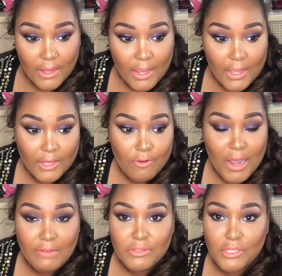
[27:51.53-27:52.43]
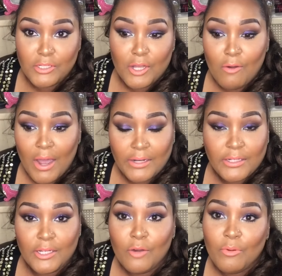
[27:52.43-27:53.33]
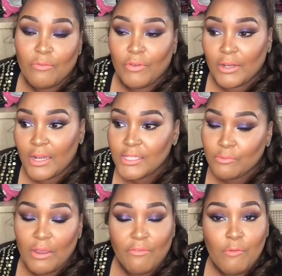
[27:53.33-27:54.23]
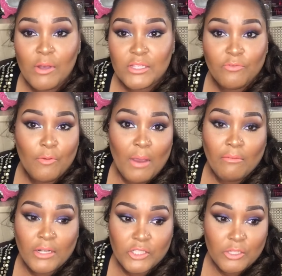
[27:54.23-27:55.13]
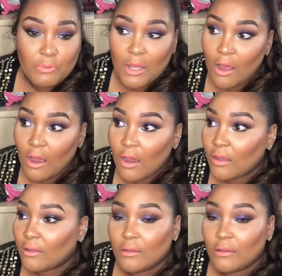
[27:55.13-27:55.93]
And you have to know how to deal with it. And I swear, if it wasn't for my relationship with God,